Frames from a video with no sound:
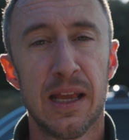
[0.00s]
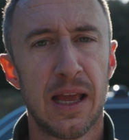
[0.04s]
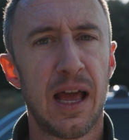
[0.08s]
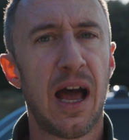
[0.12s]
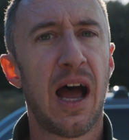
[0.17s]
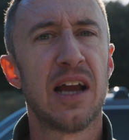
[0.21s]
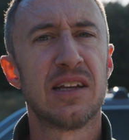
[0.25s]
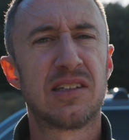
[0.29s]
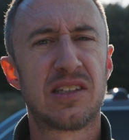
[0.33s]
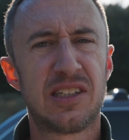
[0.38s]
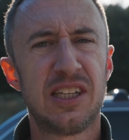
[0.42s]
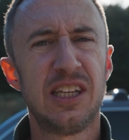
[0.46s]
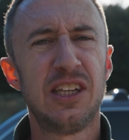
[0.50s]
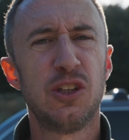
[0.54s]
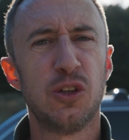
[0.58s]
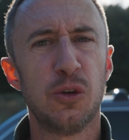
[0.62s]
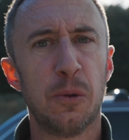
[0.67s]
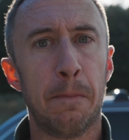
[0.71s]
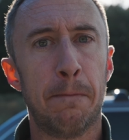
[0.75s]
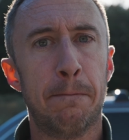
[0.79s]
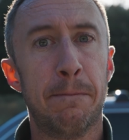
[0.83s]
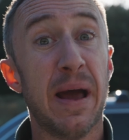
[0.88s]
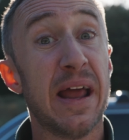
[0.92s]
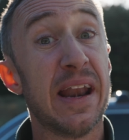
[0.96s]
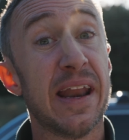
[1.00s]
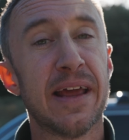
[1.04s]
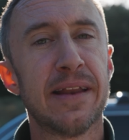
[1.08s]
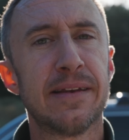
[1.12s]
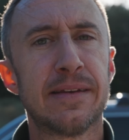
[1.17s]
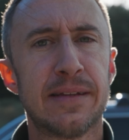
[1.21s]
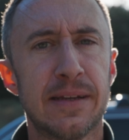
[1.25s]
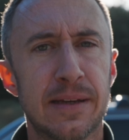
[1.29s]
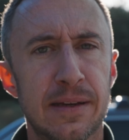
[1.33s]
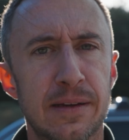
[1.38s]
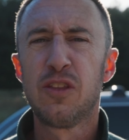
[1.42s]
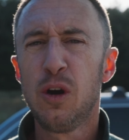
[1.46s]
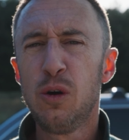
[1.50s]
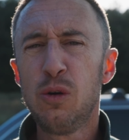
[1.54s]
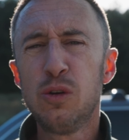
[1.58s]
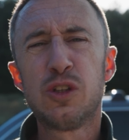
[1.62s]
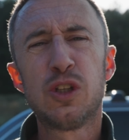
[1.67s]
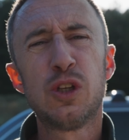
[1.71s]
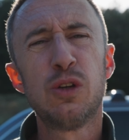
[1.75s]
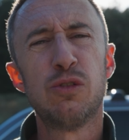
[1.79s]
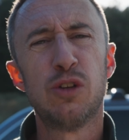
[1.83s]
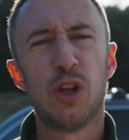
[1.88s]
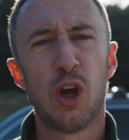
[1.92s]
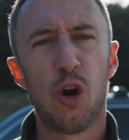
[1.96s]
I see you, Bennett. Those
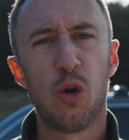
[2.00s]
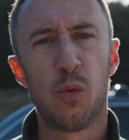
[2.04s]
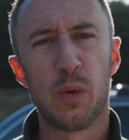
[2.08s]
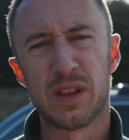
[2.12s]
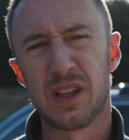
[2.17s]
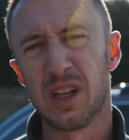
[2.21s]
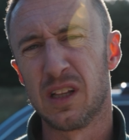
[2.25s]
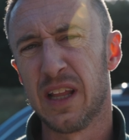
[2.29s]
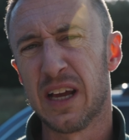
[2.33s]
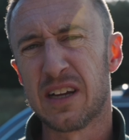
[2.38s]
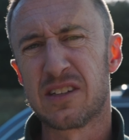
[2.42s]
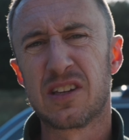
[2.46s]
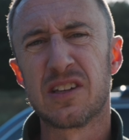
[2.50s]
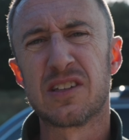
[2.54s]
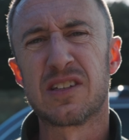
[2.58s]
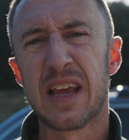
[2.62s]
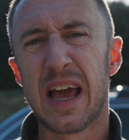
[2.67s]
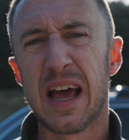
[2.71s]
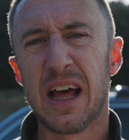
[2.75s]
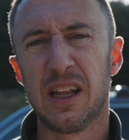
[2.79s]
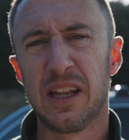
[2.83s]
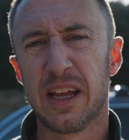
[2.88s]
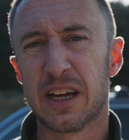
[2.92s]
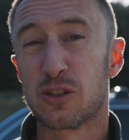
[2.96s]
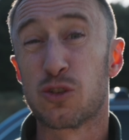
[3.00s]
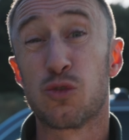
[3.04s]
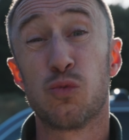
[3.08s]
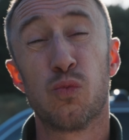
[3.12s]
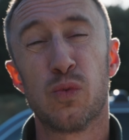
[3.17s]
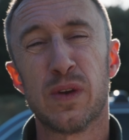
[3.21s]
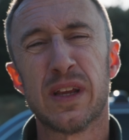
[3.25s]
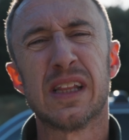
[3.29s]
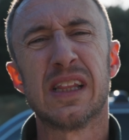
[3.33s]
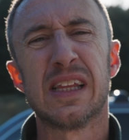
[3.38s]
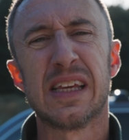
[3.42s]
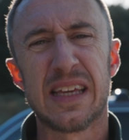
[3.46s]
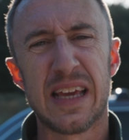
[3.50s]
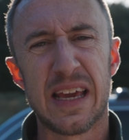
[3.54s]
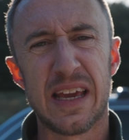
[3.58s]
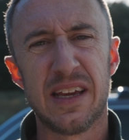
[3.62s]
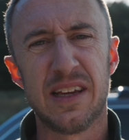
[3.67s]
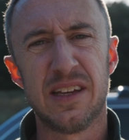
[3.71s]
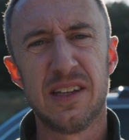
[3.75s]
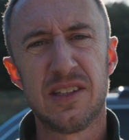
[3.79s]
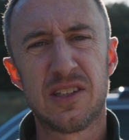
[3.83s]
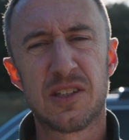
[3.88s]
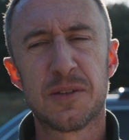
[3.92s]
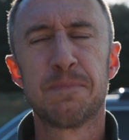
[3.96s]
who know what the Lexus LX really
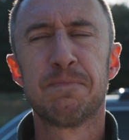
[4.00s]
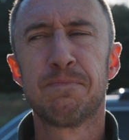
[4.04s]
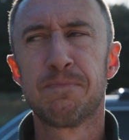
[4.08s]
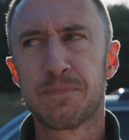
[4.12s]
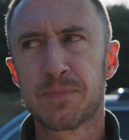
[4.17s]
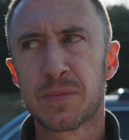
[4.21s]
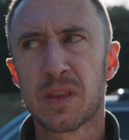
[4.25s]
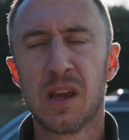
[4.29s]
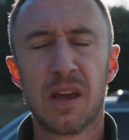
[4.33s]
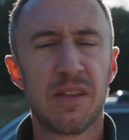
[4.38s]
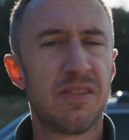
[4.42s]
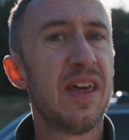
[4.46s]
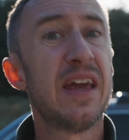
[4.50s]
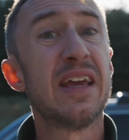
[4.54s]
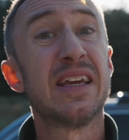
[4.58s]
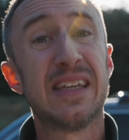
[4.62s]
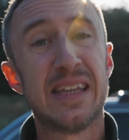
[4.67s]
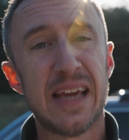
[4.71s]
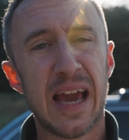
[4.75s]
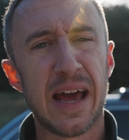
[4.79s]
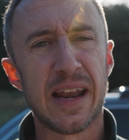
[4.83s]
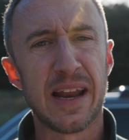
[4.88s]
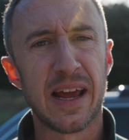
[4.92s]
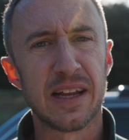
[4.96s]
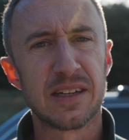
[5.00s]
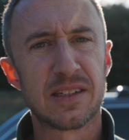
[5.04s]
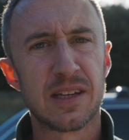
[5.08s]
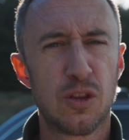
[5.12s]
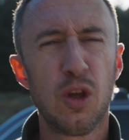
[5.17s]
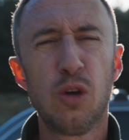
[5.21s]
is, they get it.